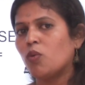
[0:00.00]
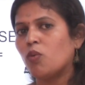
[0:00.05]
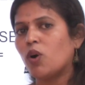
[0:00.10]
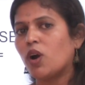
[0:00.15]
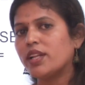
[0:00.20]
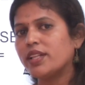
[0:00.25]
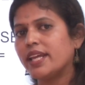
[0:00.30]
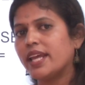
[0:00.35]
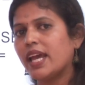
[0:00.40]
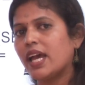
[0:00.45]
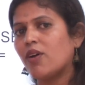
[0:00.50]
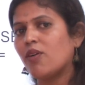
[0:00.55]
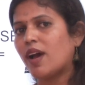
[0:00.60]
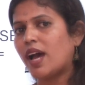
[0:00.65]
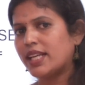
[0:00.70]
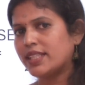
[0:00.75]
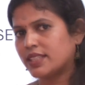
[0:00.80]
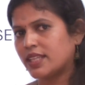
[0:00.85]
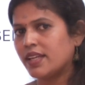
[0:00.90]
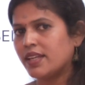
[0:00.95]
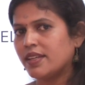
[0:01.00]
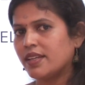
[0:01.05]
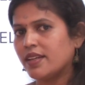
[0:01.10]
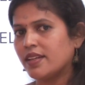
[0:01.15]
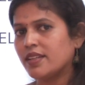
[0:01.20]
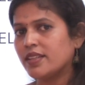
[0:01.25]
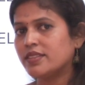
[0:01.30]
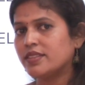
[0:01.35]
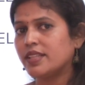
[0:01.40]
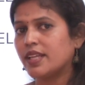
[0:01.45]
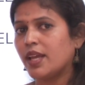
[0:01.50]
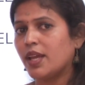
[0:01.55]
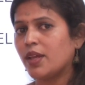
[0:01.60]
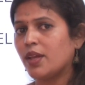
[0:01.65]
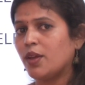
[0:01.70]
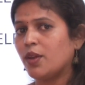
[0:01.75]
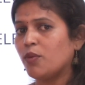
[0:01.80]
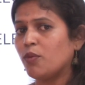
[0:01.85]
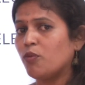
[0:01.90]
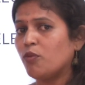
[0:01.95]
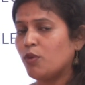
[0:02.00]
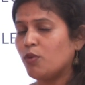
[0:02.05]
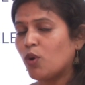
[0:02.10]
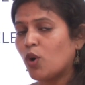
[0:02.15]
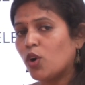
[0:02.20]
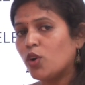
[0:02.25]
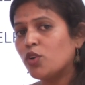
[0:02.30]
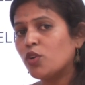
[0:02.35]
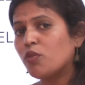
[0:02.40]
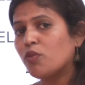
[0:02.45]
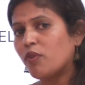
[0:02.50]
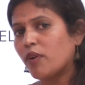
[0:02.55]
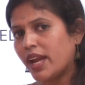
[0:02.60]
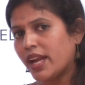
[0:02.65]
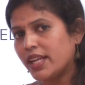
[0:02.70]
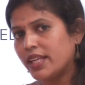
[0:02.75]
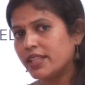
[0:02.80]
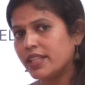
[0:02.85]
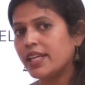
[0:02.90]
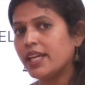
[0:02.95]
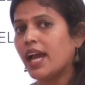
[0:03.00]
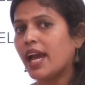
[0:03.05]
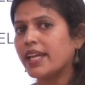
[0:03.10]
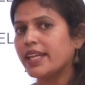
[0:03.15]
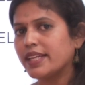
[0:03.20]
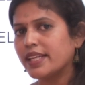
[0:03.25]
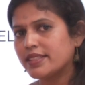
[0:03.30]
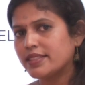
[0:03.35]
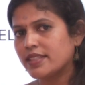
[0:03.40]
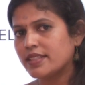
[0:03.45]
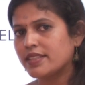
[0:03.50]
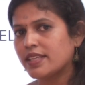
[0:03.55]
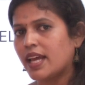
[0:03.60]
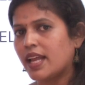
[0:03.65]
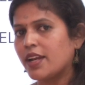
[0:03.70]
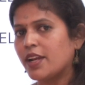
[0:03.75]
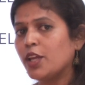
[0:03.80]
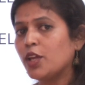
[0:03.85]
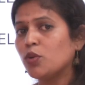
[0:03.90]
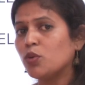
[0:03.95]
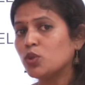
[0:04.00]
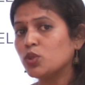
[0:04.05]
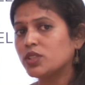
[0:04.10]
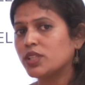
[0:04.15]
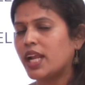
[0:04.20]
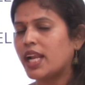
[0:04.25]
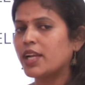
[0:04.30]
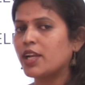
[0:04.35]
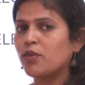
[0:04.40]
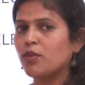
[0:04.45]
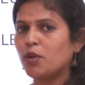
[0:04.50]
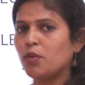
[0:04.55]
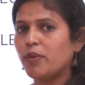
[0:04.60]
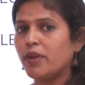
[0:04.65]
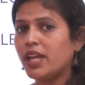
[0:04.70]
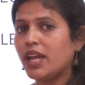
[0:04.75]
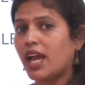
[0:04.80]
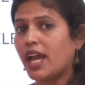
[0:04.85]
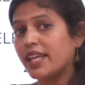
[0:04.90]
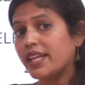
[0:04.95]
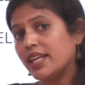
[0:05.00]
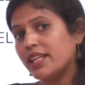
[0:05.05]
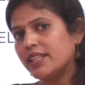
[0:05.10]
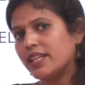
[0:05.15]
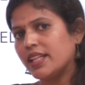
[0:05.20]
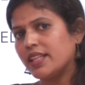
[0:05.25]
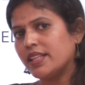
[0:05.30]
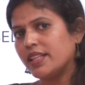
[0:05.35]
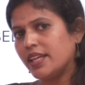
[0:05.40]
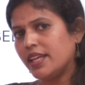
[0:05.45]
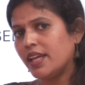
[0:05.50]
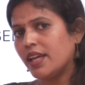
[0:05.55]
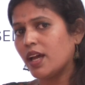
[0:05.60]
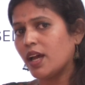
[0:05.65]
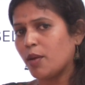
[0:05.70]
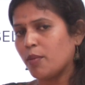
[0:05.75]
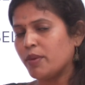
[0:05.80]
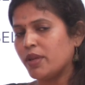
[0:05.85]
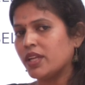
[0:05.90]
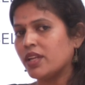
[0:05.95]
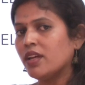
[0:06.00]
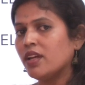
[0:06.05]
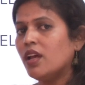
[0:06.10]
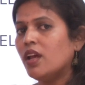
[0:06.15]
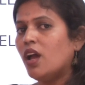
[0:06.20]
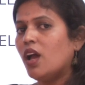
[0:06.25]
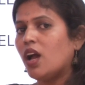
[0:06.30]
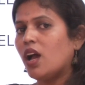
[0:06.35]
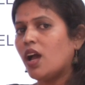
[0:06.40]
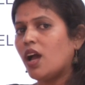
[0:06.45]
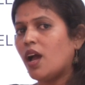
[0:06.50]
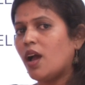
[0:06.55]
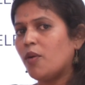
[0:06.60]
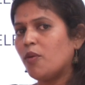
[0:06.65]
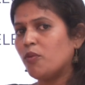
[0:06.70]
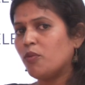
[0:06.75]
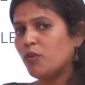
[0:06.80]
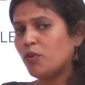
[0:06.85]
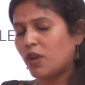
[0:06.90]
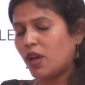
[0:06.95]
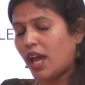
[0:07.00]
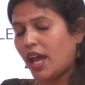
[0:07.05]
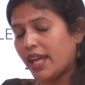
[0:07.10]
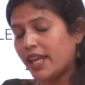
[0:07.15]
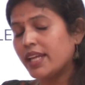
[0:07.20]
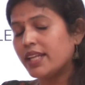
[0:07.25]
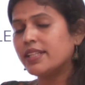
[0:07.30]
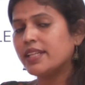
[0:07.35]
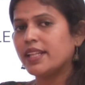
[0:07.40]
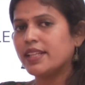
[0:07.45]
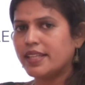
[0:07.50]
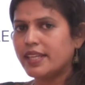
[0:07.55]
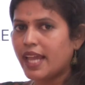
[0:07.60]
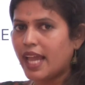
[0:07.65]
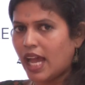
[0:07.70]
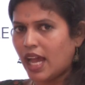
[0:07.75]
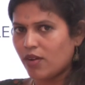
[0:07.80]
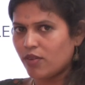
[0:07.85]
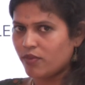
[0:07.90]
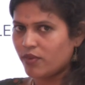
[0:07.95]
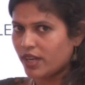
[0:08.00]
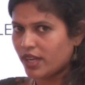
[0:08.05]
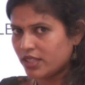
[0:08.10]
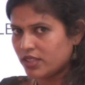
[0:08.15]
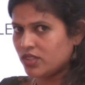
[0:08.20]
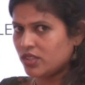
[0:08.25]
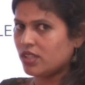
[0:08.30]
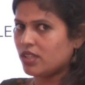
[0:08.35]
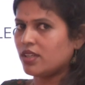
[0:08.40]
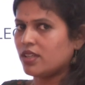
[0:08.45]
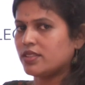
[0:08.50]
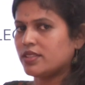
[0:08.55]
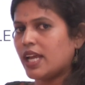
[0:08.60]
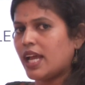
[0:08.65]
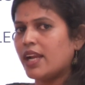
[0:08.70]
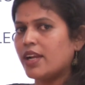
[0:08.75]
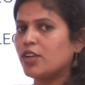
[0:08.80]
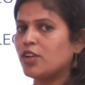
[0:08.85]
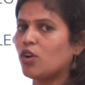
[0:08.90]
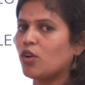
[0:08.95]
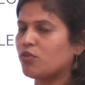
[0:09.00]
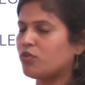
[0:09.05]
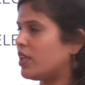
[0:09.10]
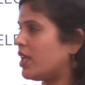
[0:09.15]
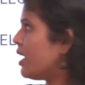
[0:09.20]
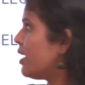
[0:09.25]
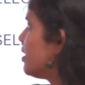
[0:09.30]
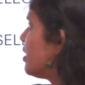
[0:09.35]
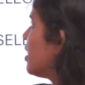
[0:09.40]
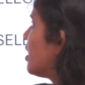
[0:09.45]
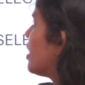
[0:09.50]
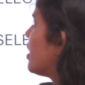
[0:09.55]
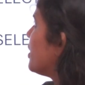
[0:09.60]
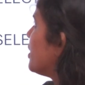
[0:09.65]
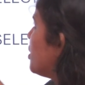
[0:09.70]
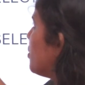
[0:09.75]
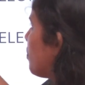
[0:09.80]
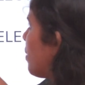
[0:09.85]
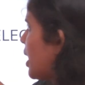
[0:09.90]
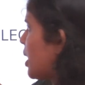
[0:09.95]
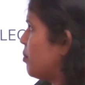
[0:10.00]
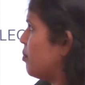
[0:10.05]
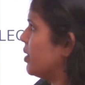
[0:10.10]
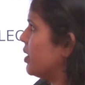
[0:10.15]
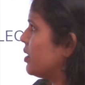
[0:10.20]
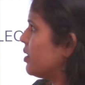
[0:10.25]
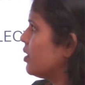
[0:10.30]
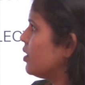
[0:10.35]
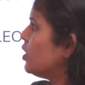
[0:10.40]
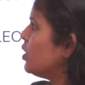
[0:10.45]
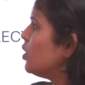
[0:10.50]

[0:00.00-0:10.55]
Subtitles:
What they have asking here is, we want to find the highest salary whose salary will be higher than the higher than the average salary of their department.